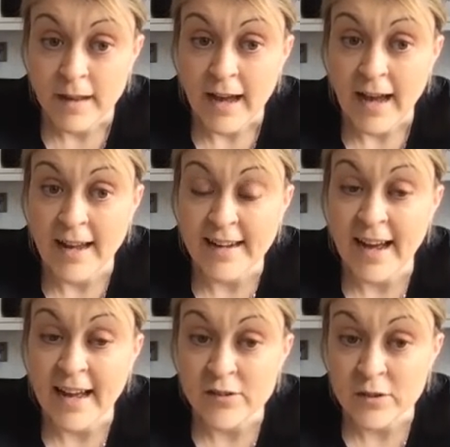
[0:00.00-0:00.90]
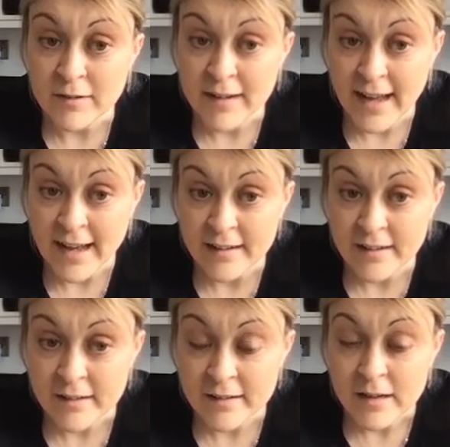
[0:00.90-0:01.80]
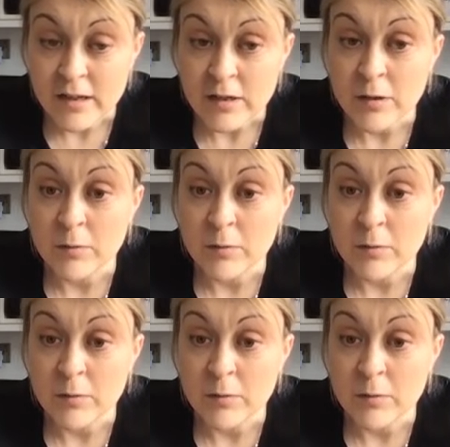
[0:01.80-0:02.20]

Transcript: and as you land, you